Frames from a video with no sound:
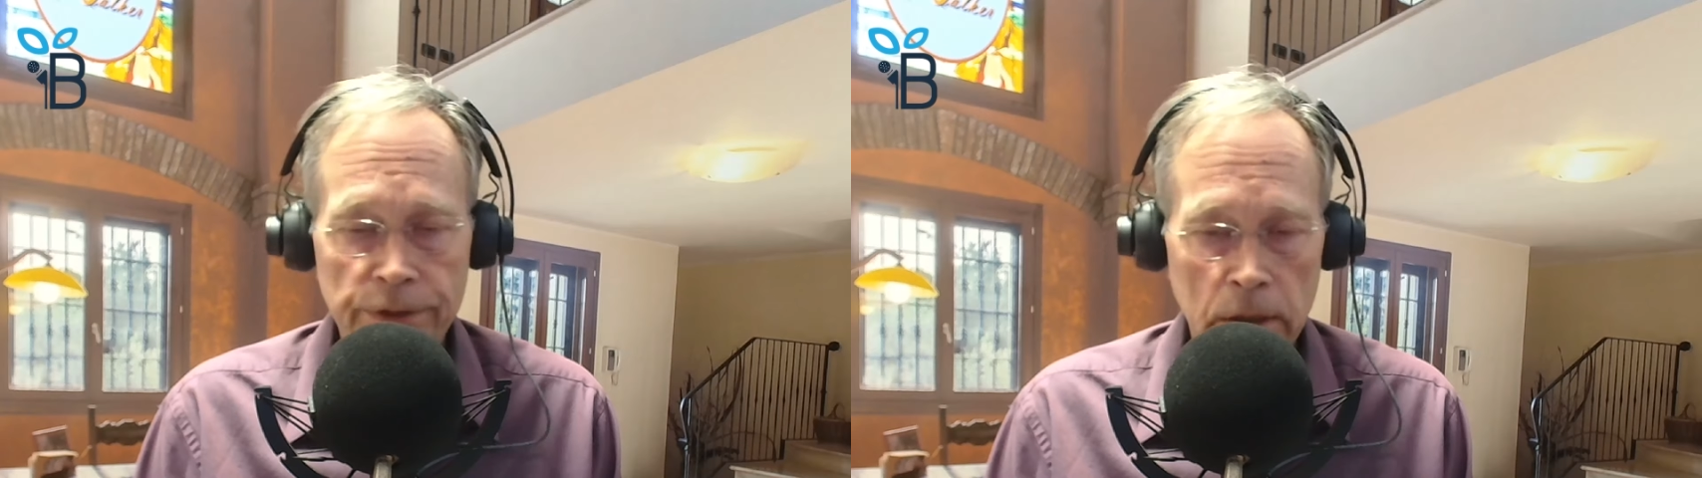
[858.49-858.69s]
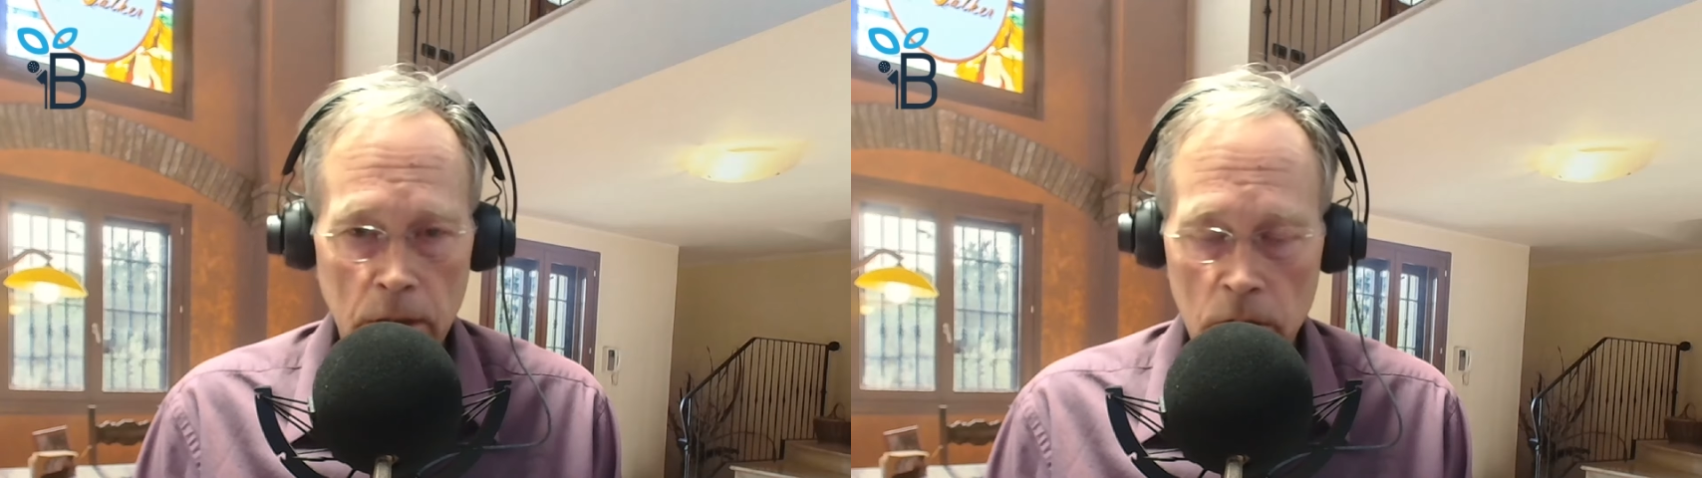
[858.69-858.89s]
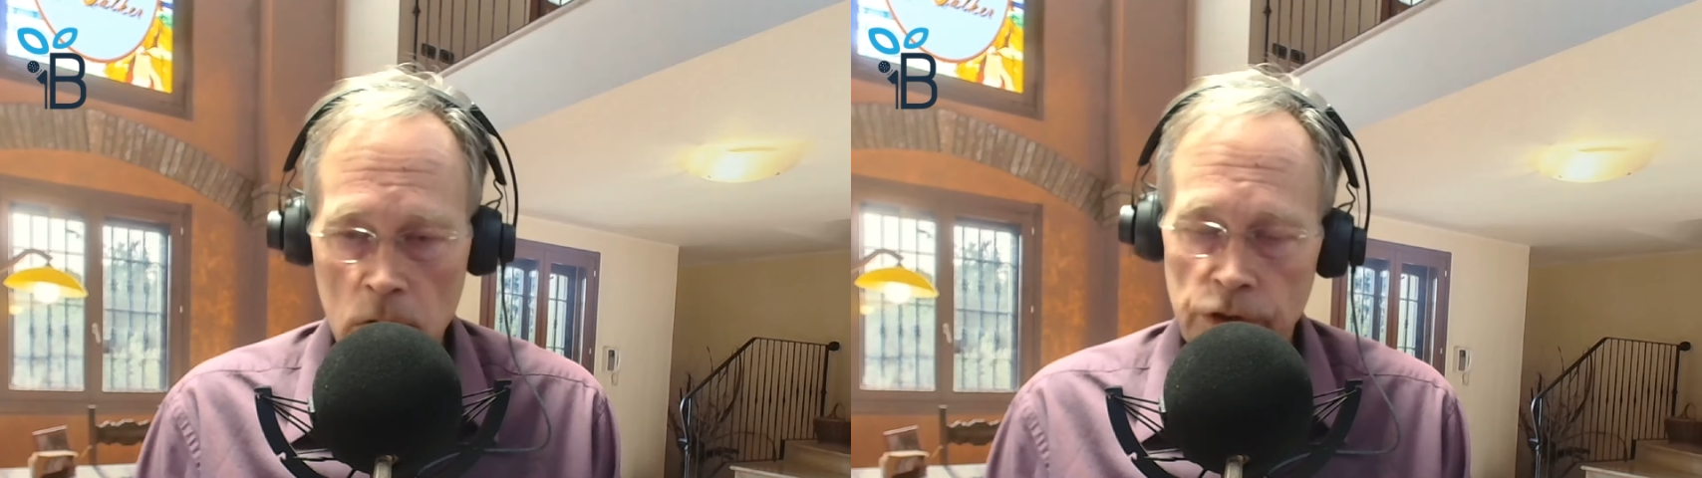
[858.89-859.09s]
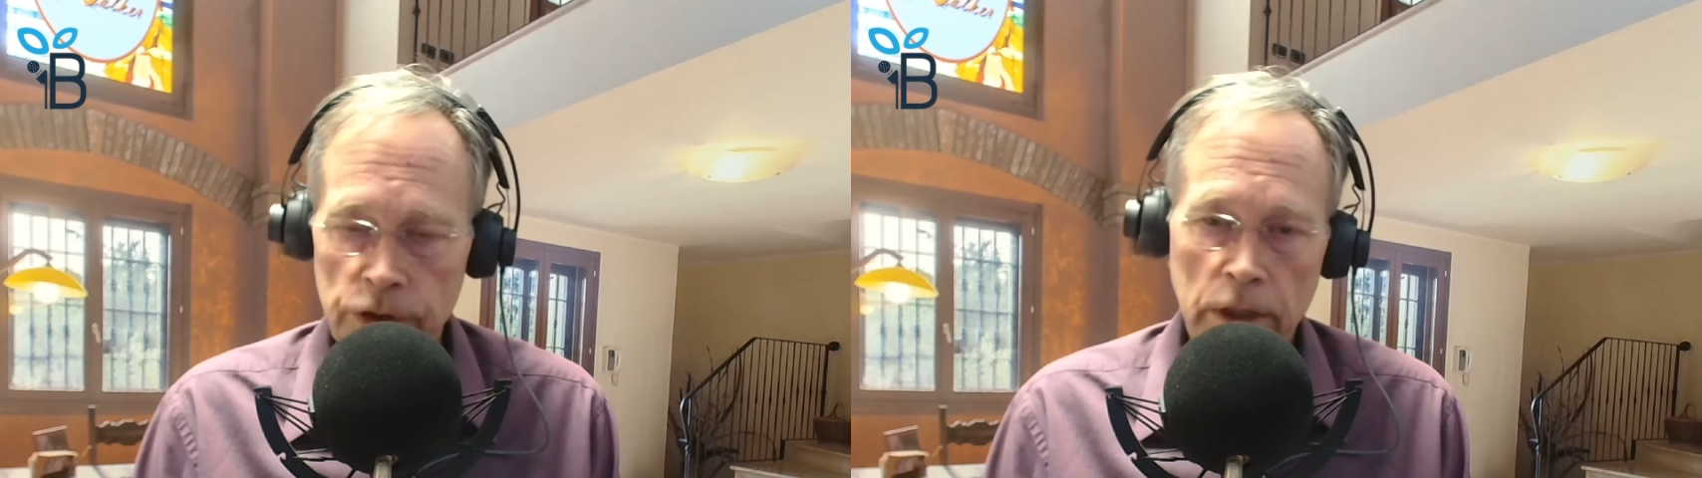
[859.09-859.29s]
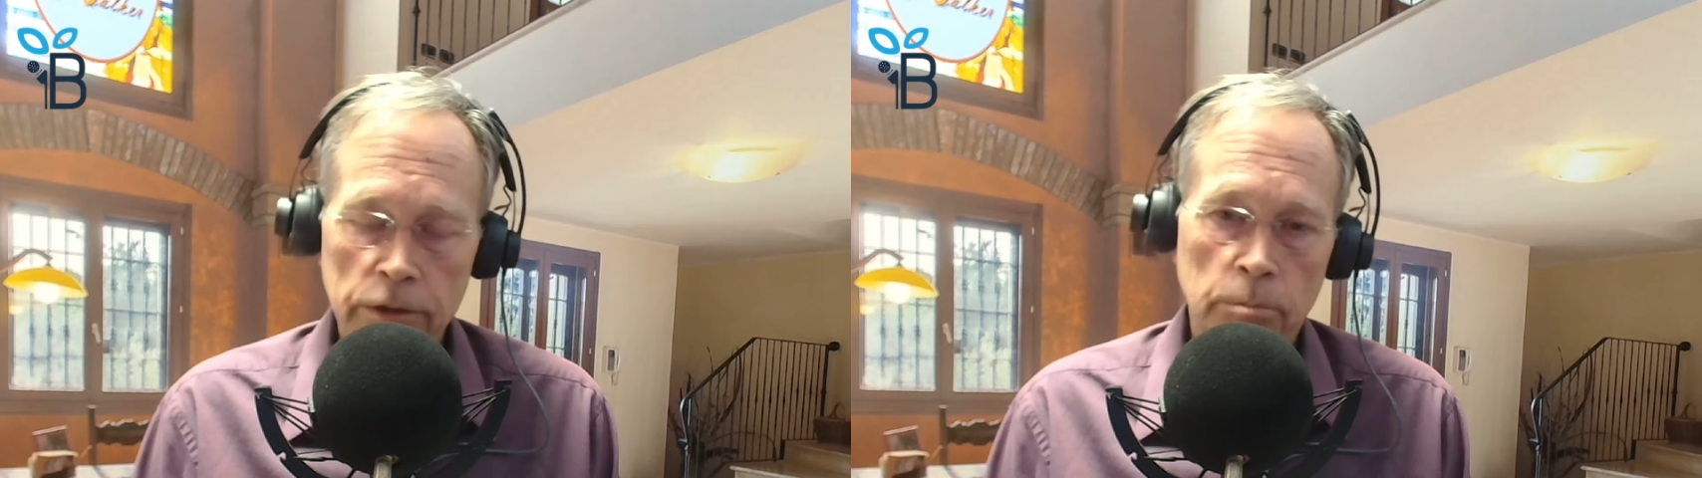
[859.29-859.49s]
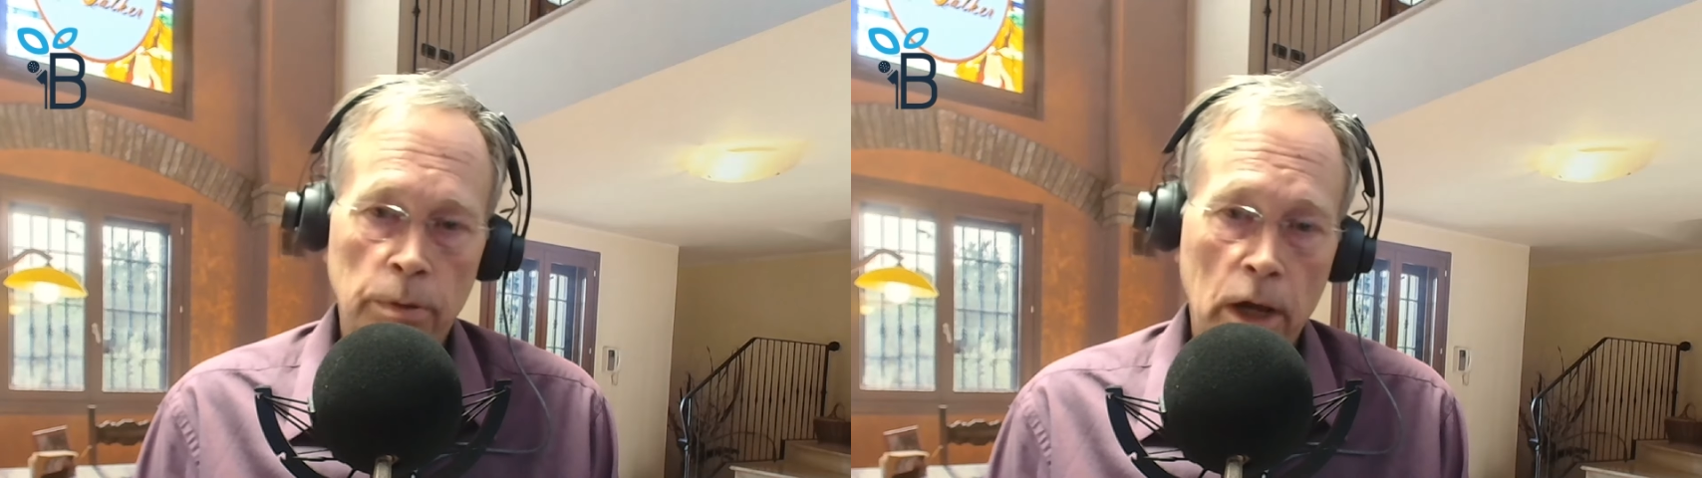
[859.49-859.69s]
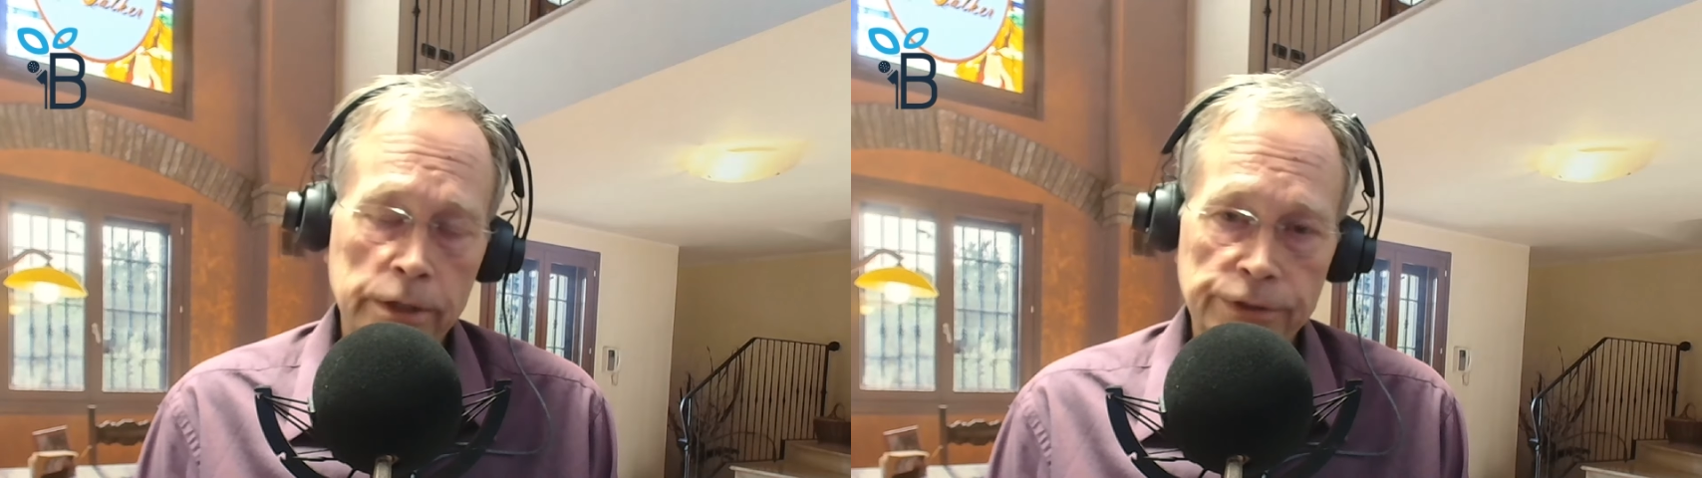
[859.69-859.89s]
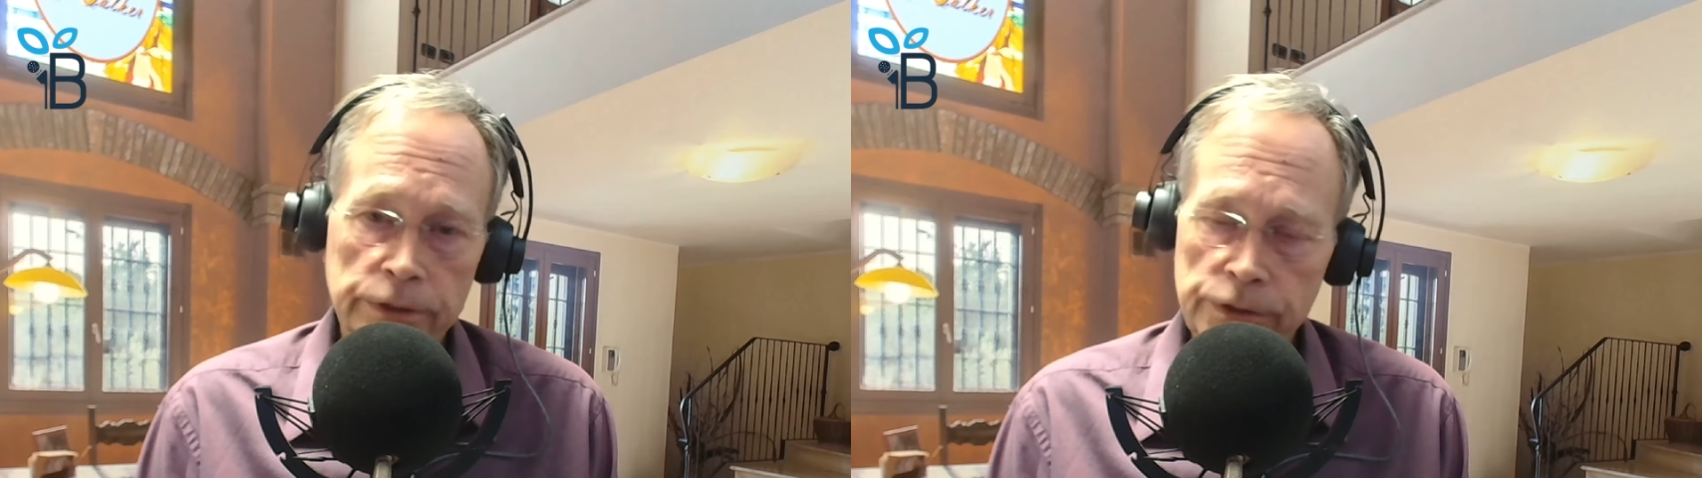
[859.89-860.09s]
they negotiate the
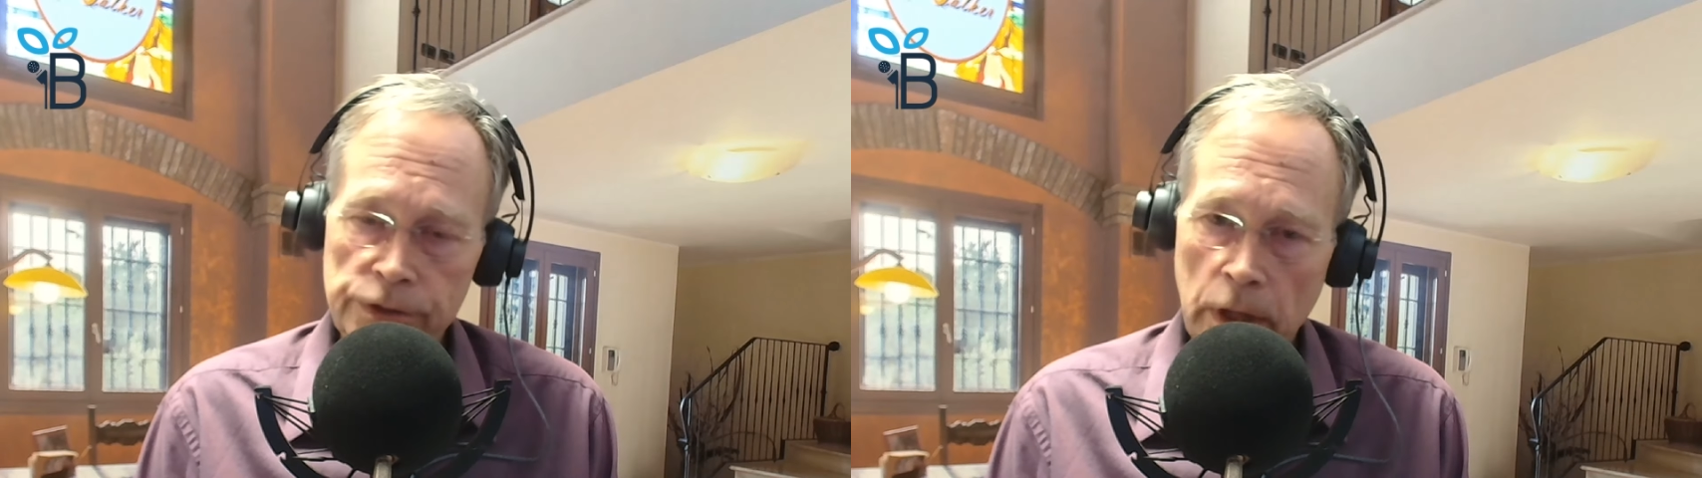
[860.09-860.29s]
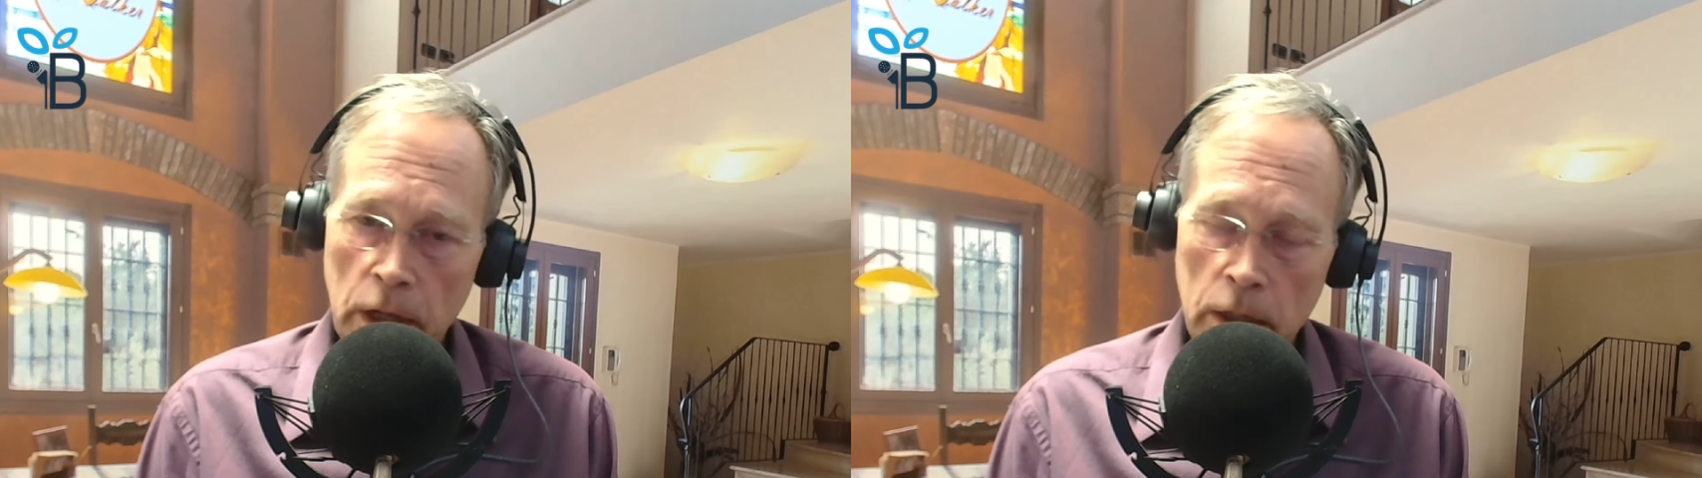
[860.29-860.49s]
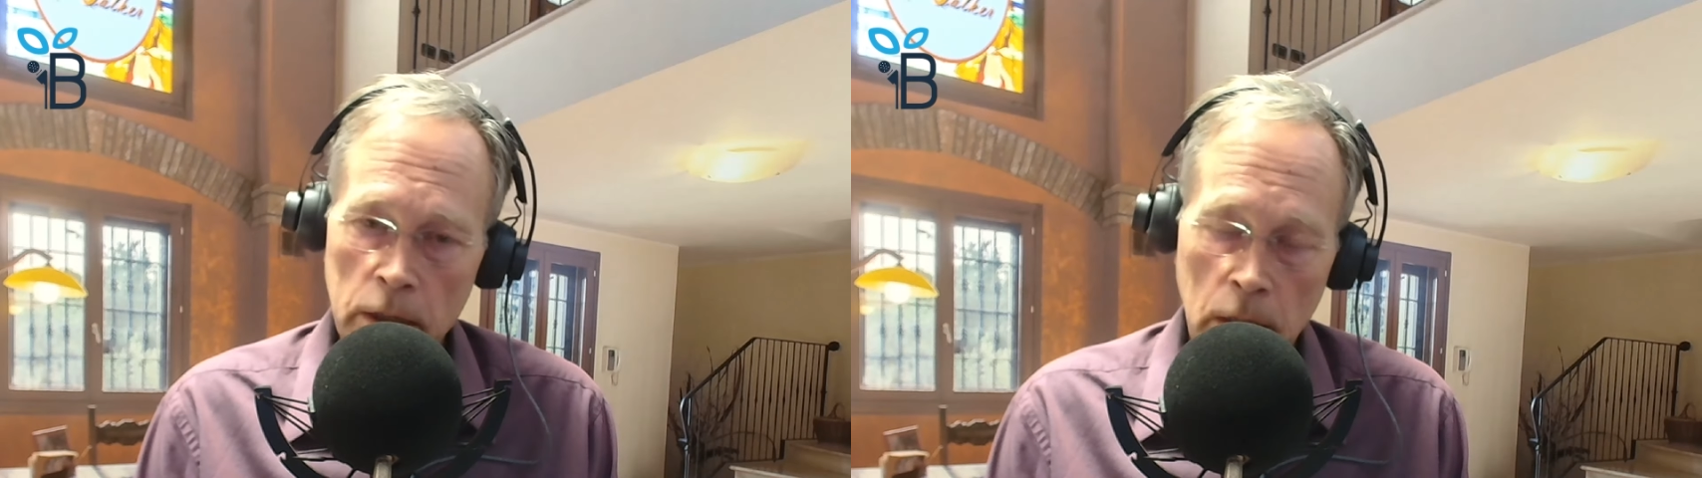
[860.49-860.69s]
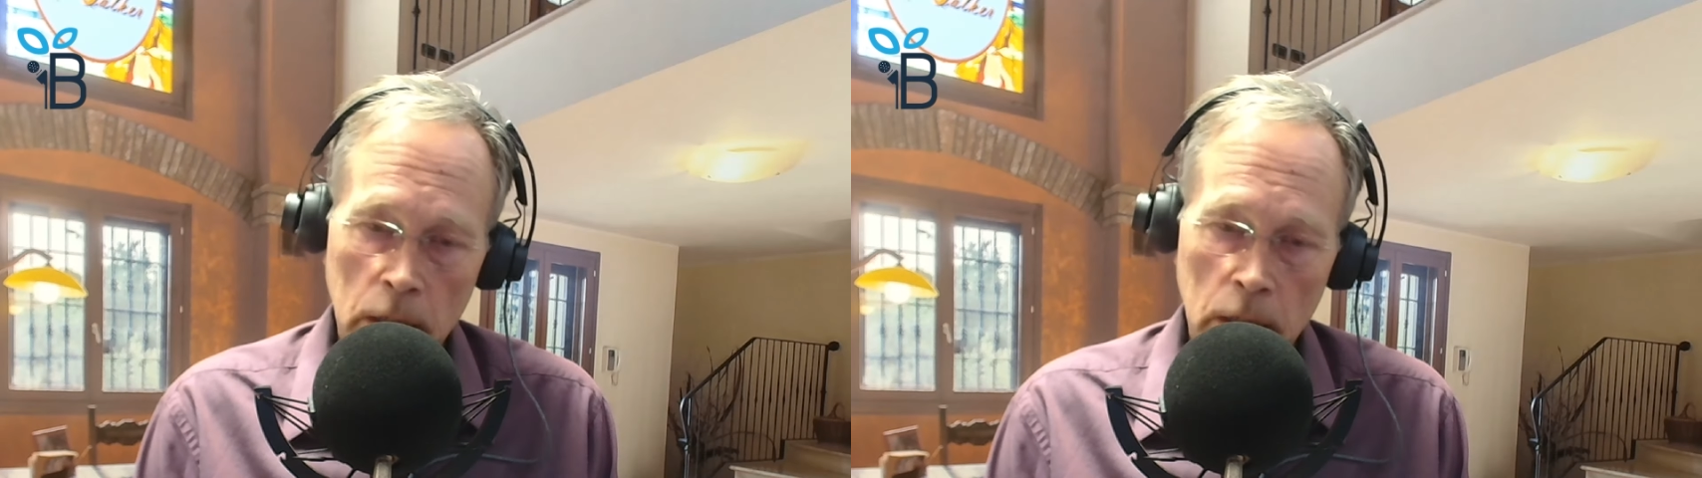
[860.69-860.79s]
prices, they